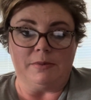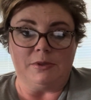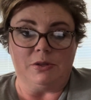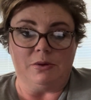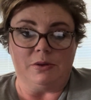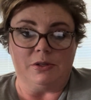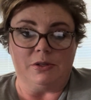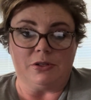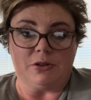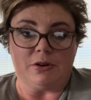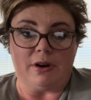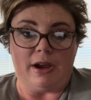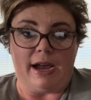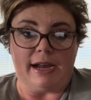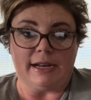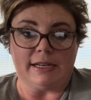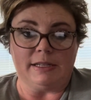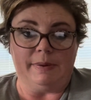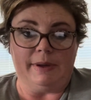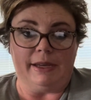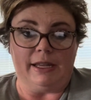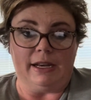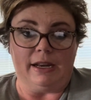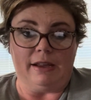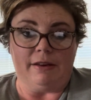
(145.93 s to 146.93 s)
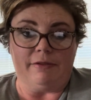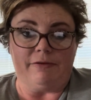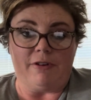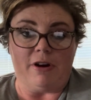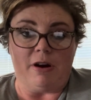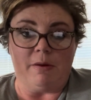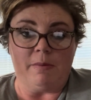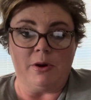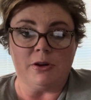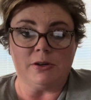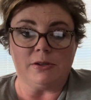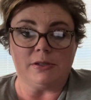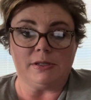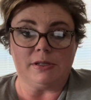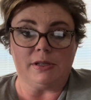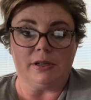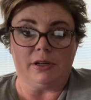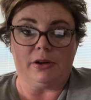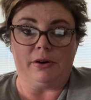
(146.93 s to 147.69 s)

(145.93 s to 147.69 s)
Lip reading: to attract beginning farmers,